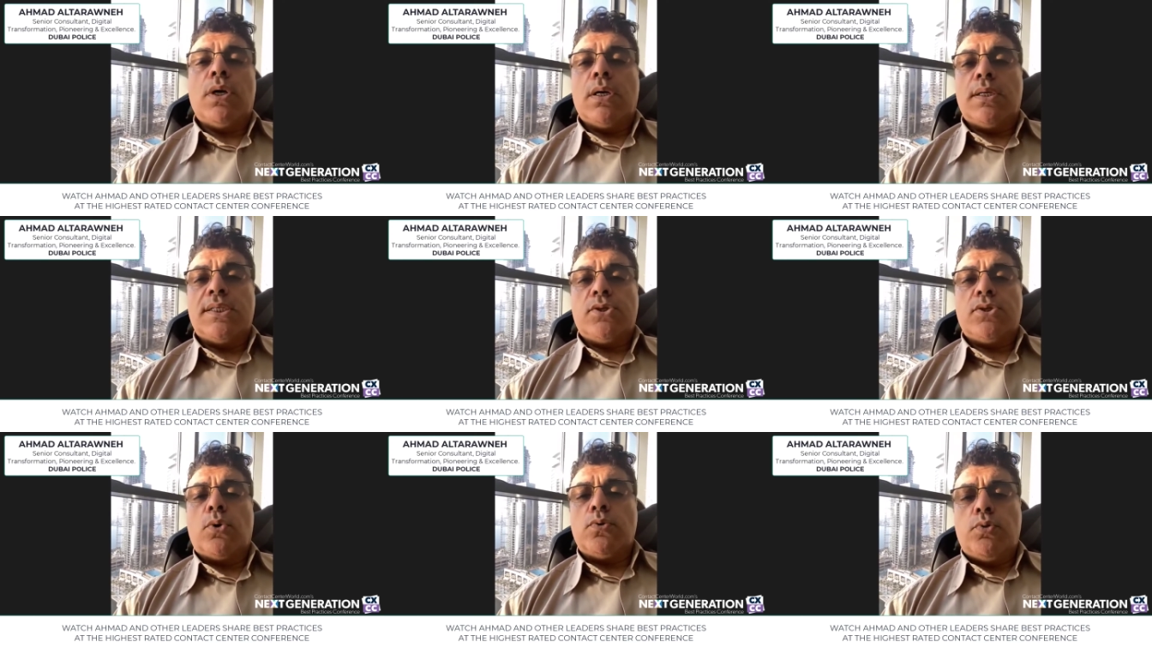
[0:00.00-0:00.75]
is
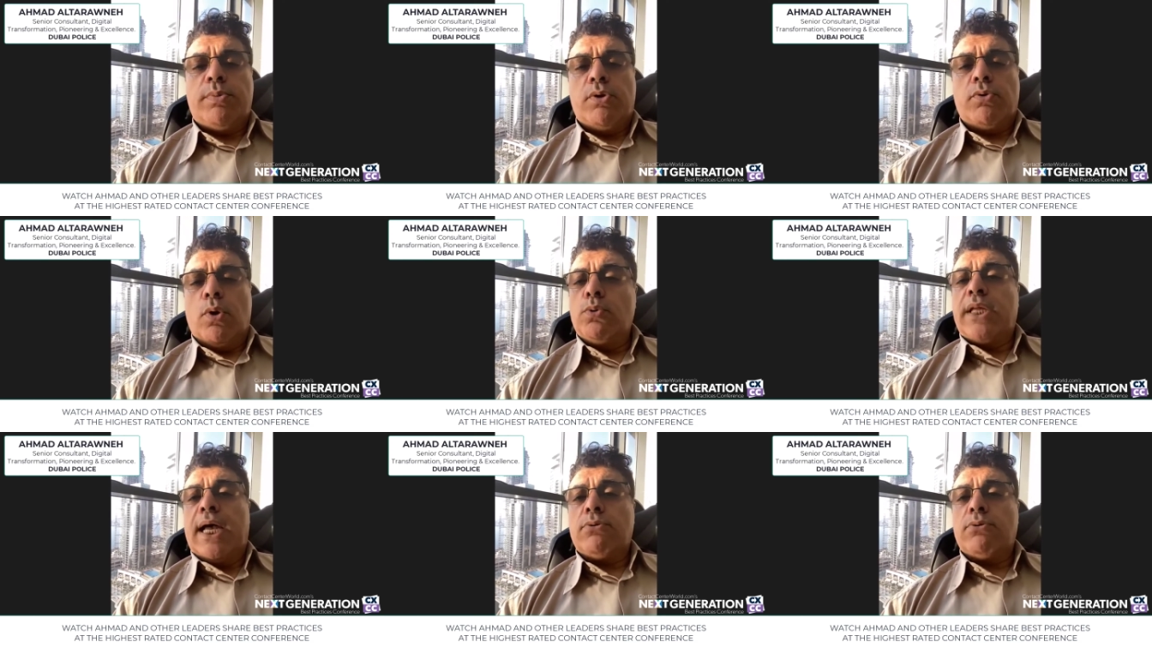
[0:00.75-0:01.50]
going to be
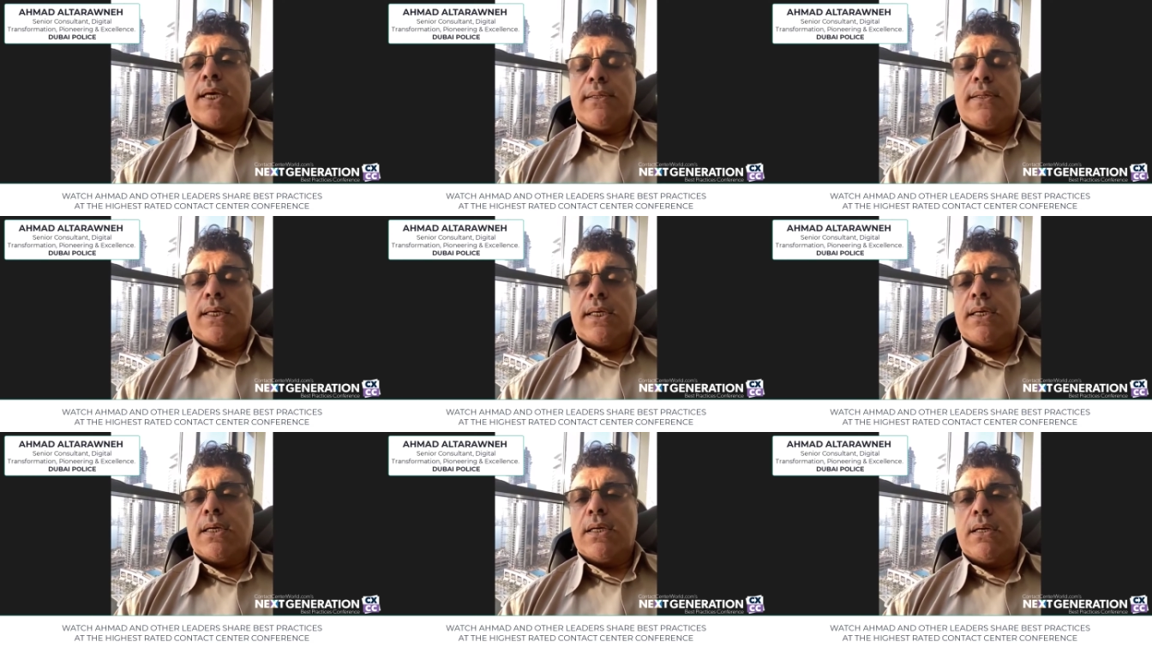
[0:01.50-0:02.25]
rolled out. I think
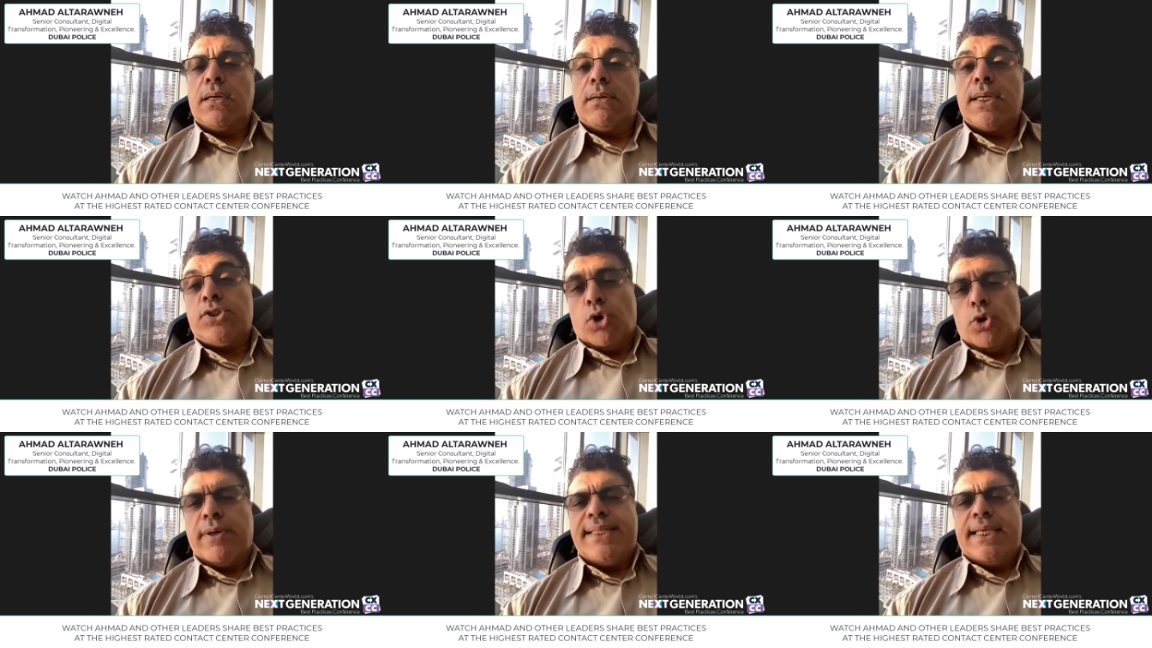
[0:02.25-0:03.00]
it's
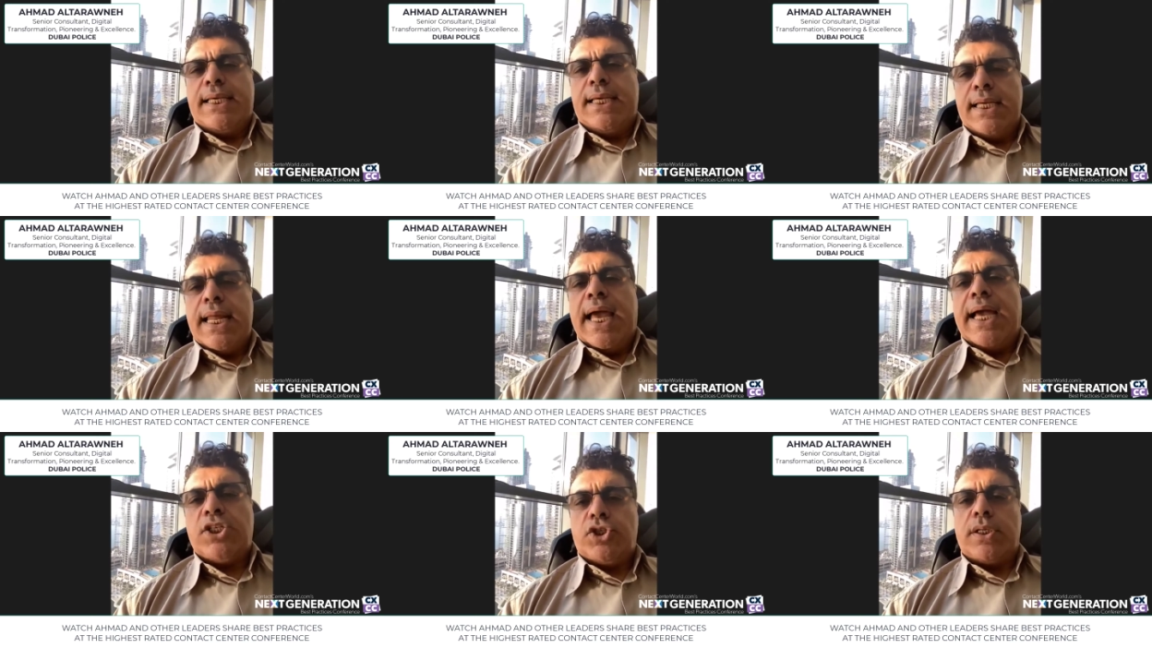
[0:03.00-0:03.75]
already in
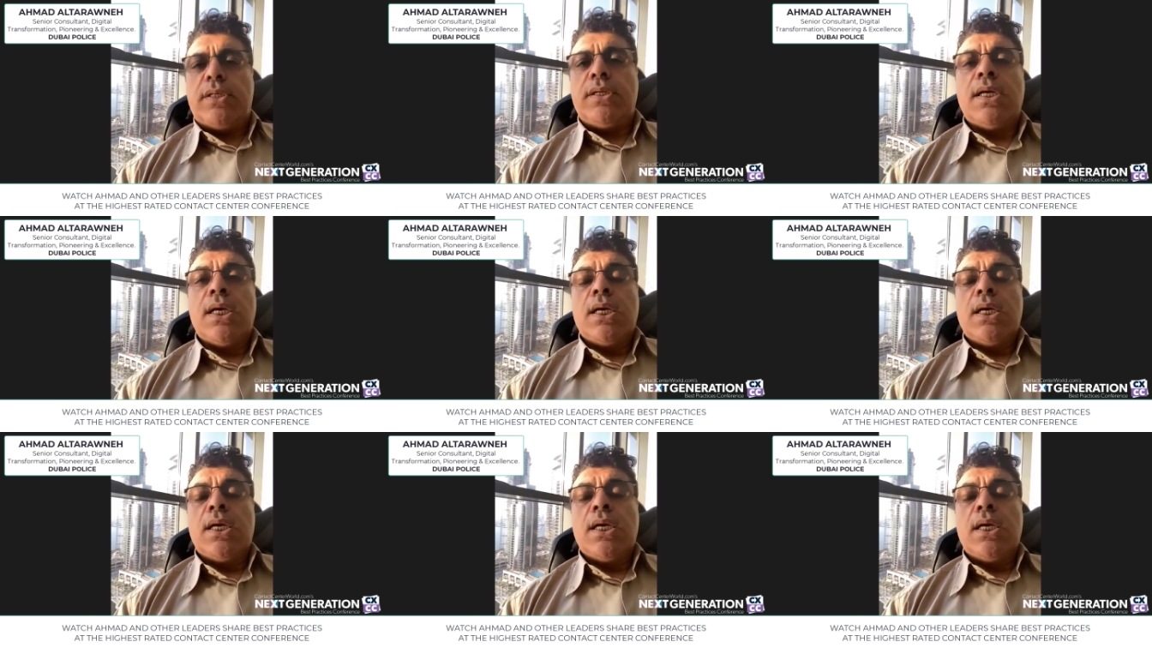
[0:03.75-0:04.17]
action.